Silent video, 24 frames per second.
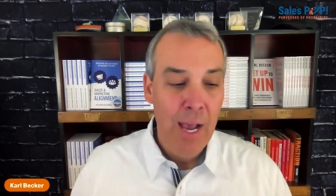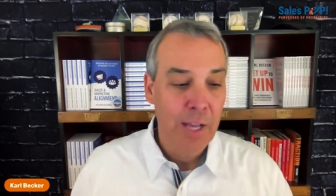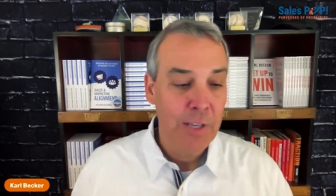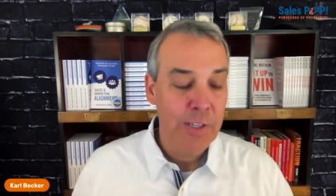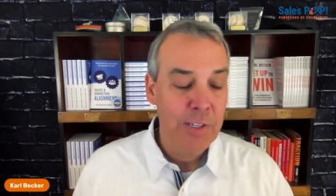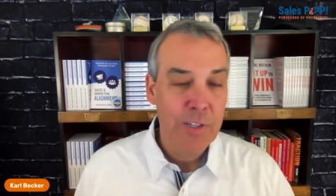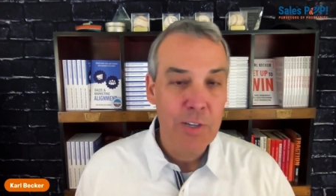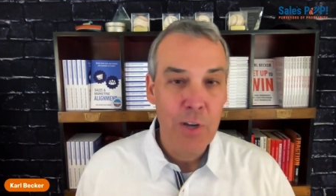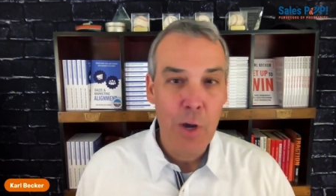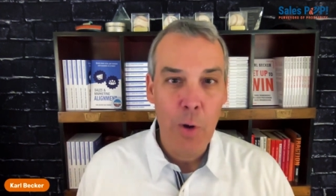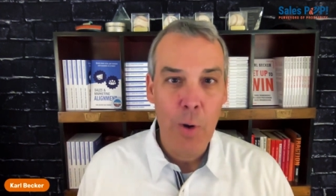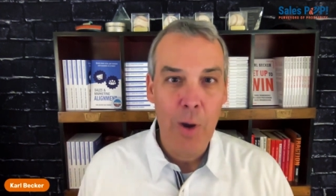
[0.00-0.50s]

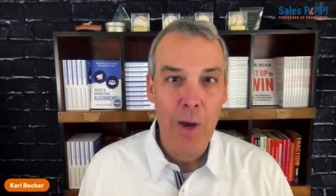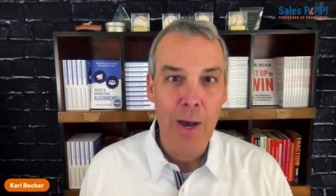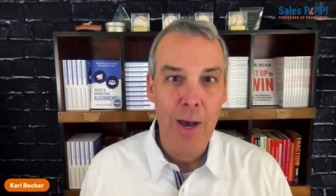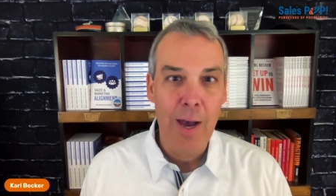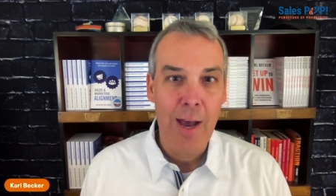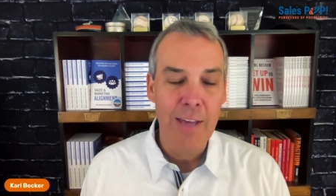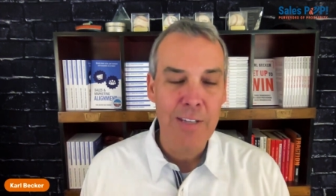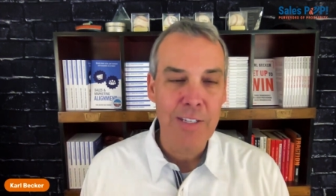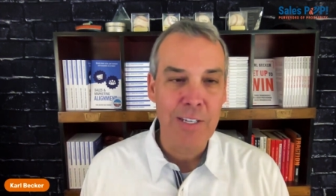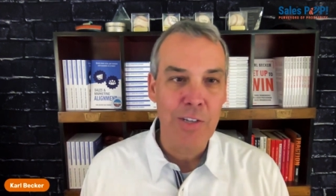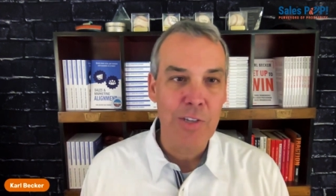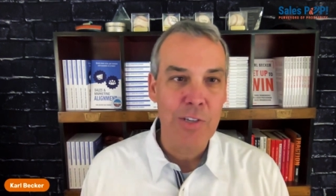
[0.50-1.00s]
And so,
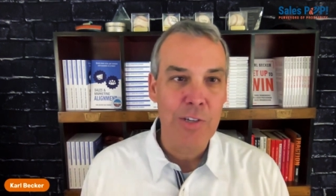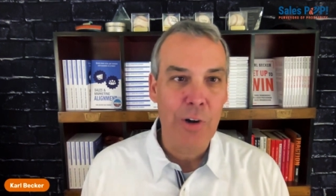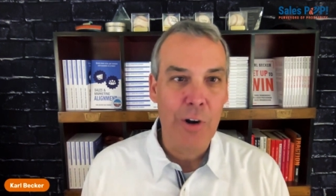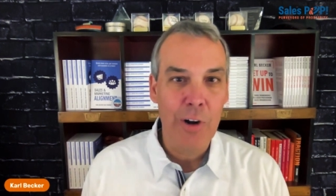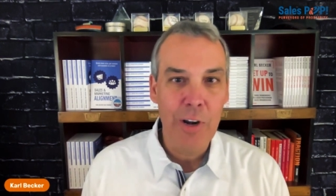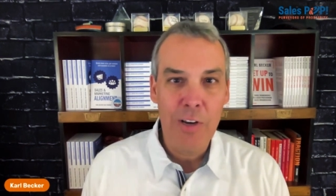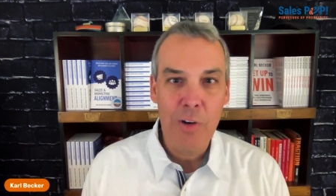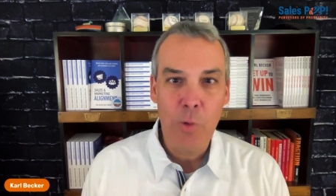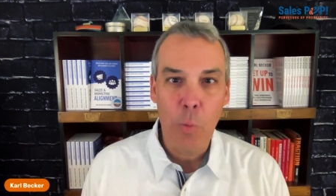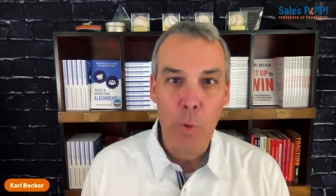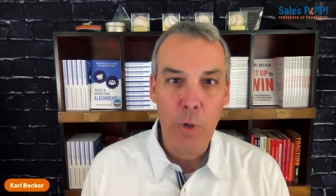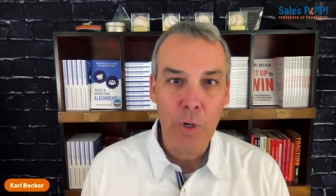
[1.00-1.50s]
uh, as I
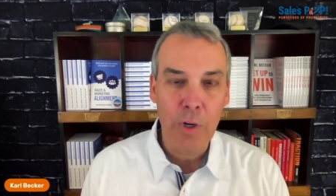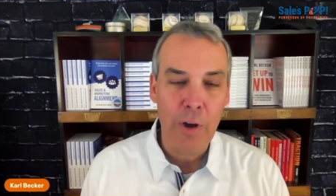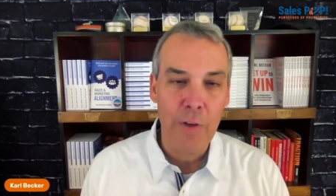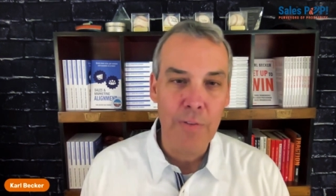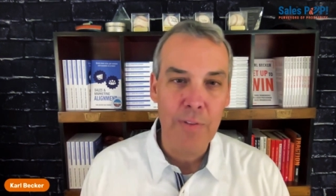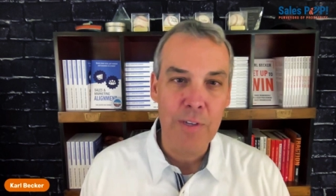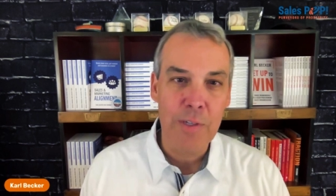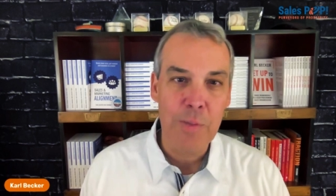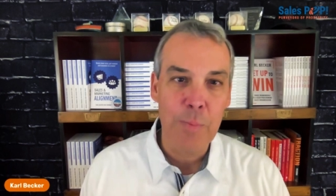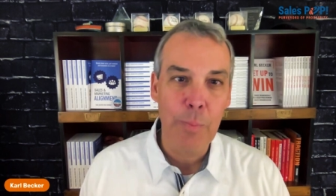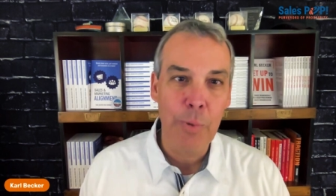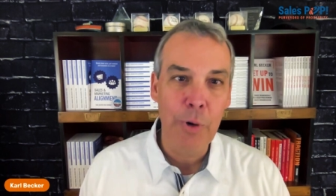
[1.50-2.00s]
started to work
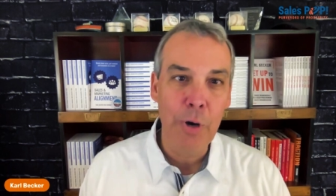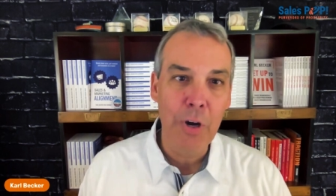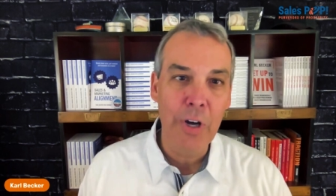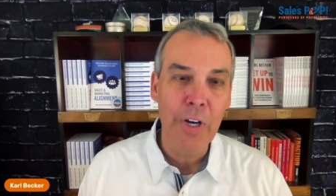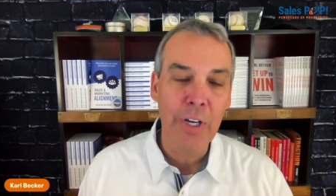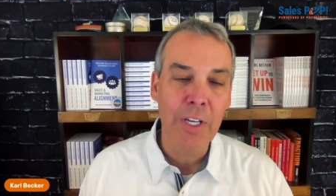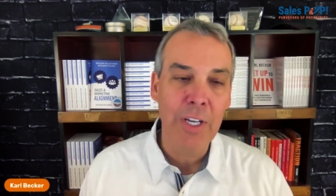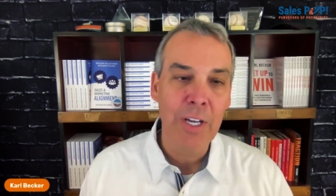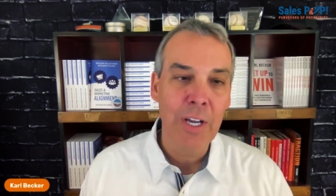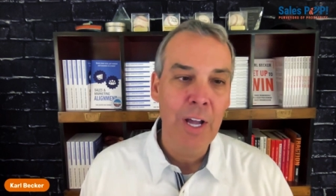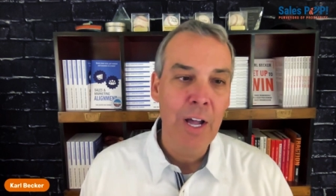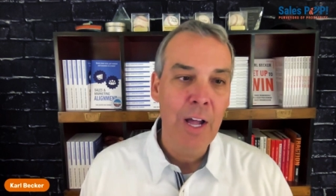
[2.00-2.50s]
on this
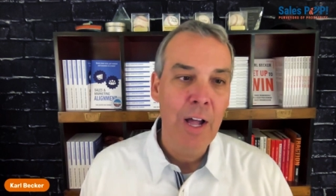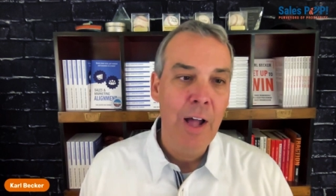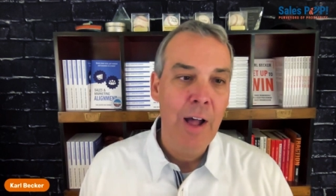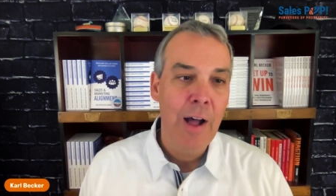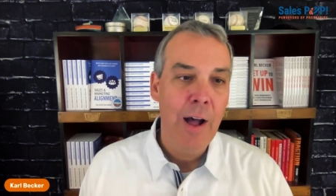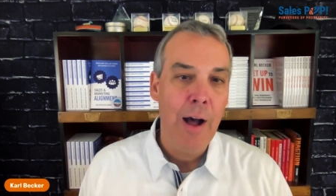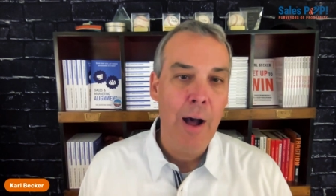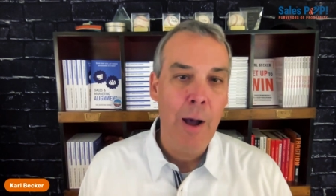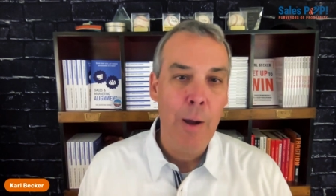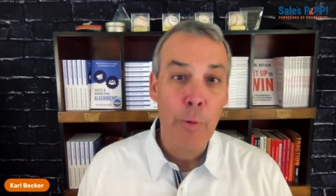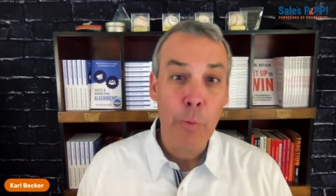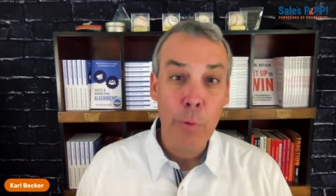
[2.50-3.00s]
book,
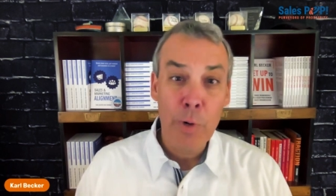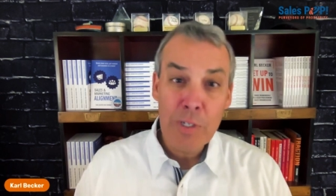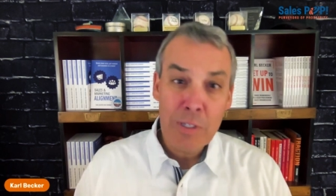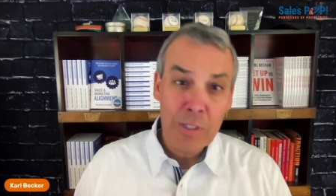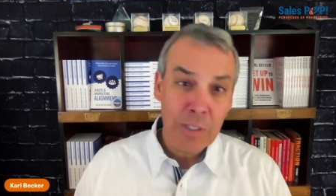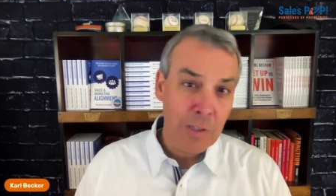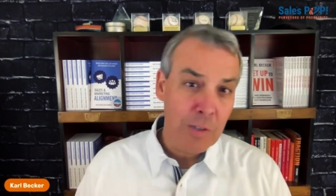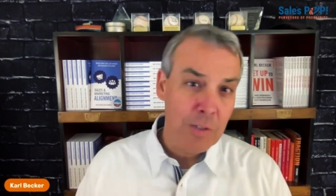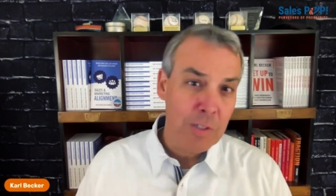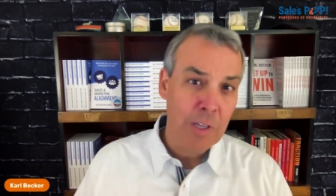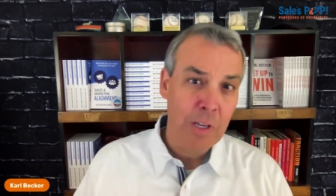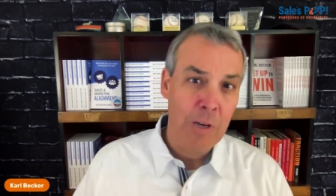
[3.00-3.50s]
uh,
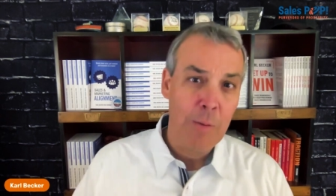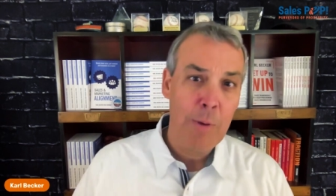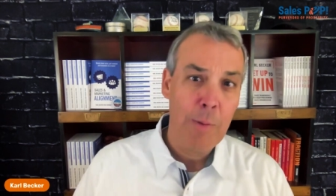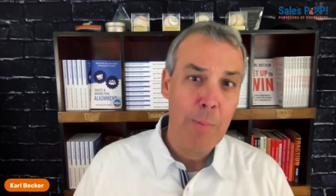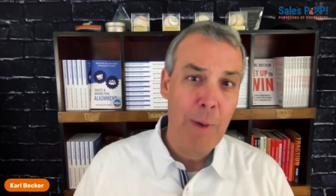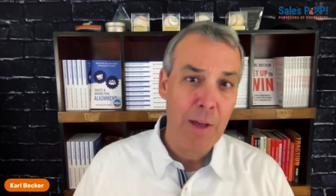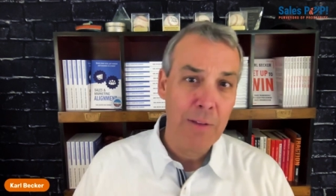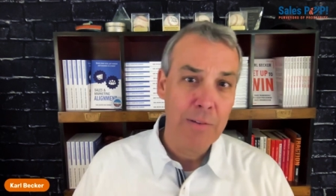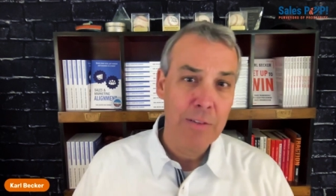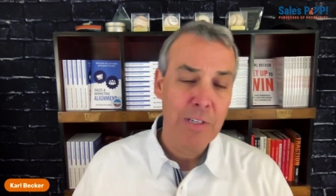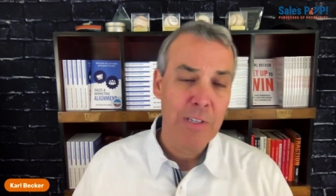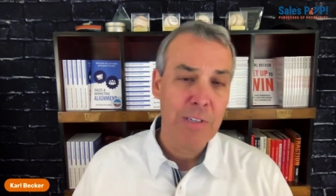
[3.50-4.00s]
originally it was going to be
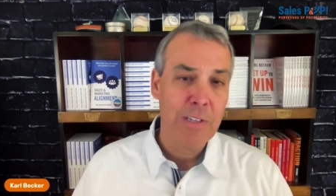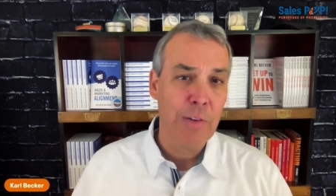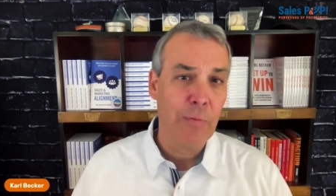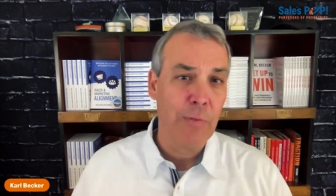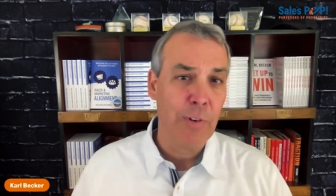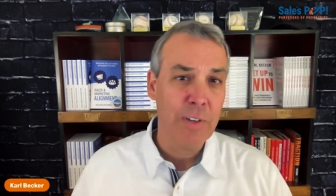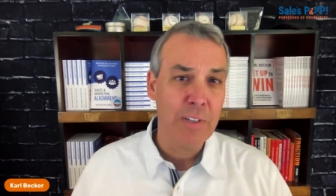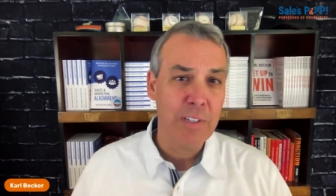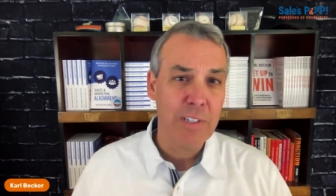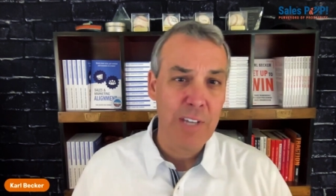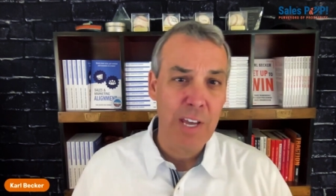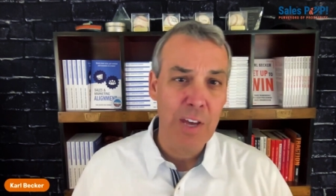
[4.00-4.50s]
about just
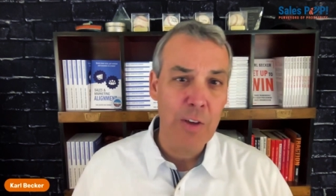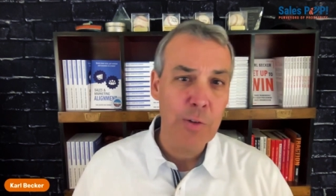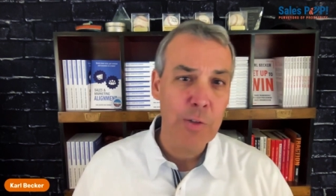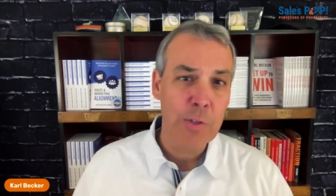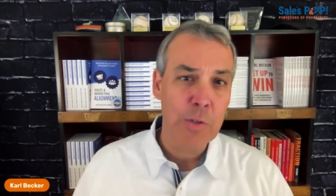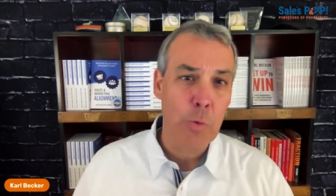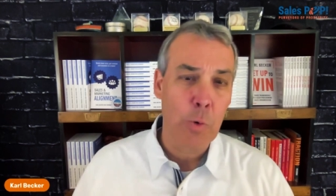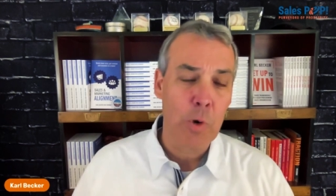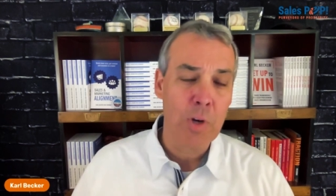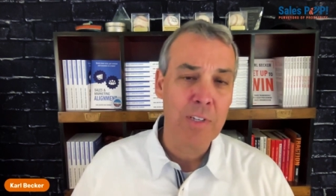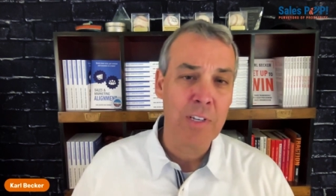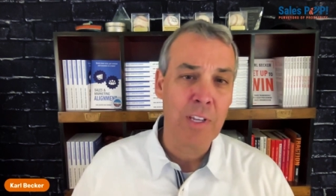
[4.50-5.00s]
different
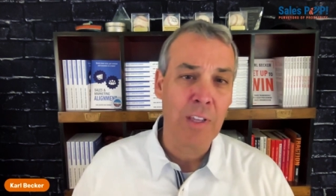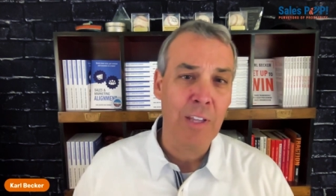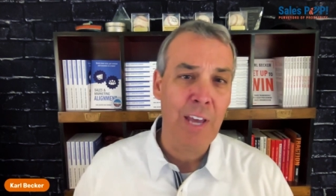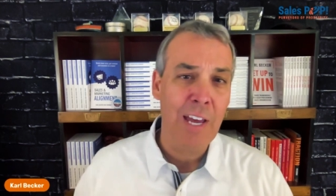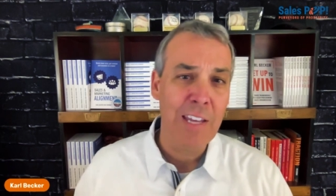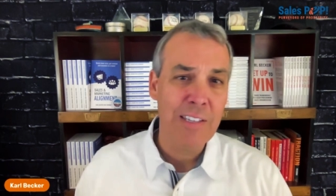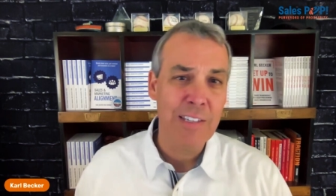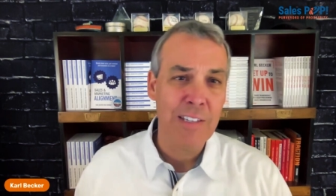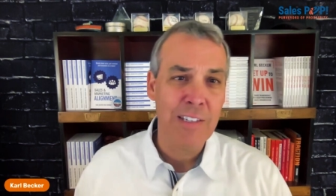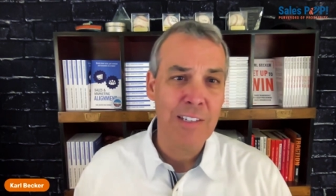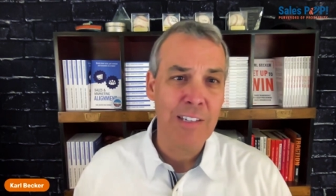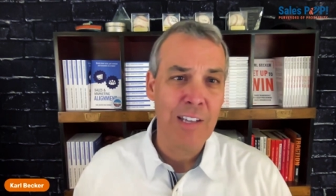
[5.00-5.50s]
sales stories and
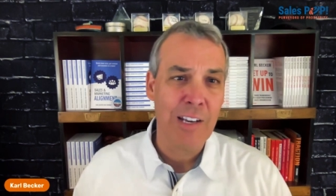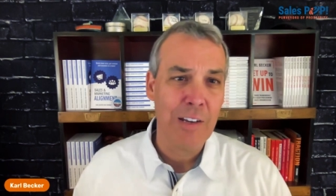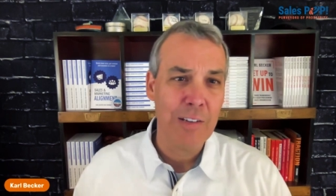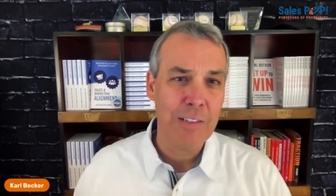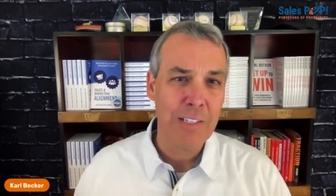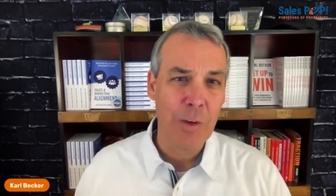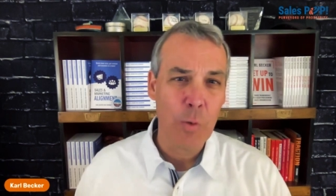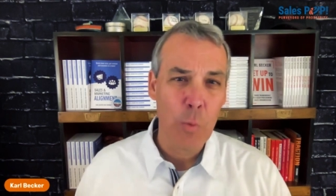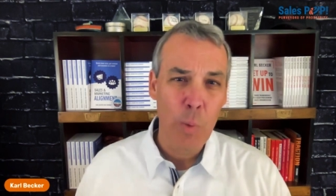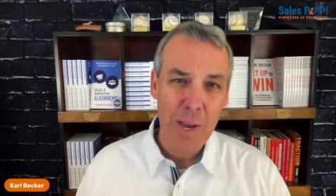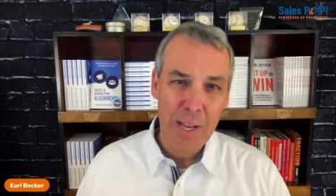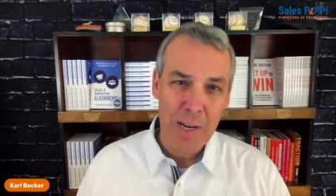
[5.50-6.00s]
lessons. And I
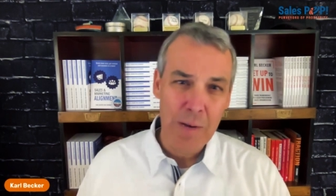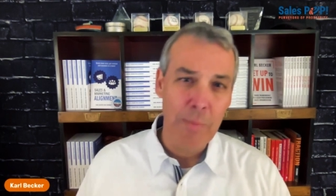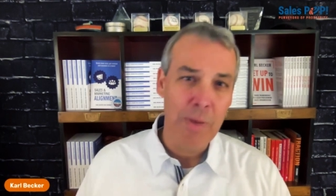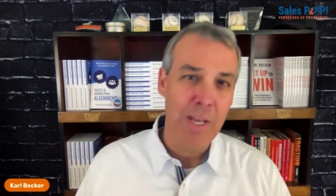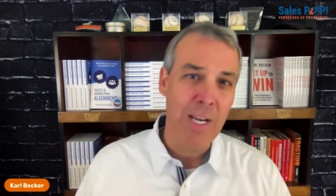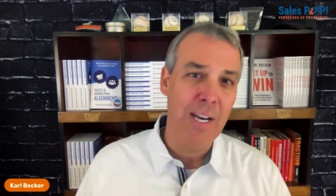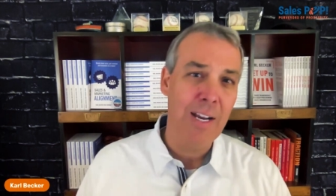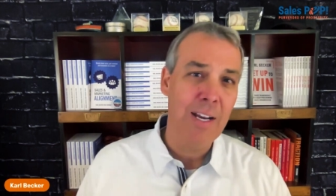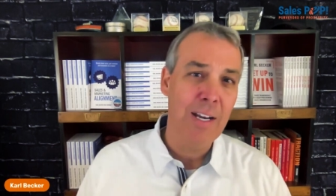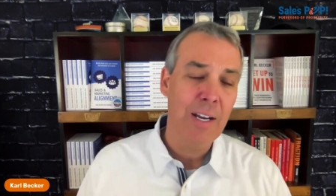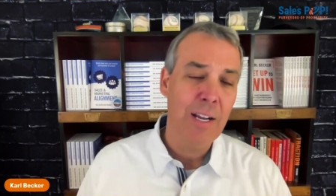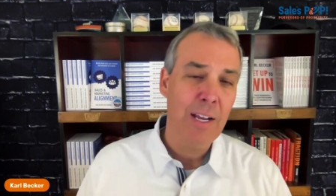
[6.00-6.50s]
was like, wait a
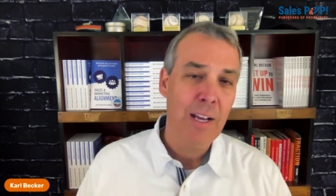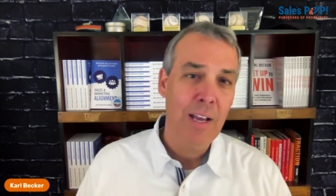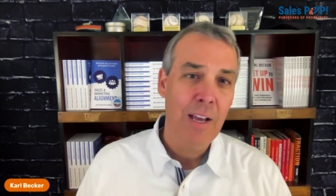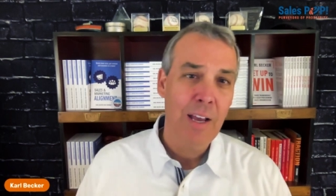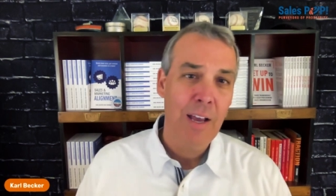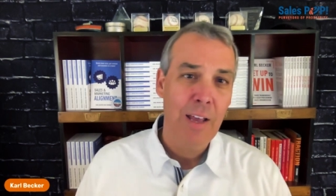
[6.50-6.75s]
minute,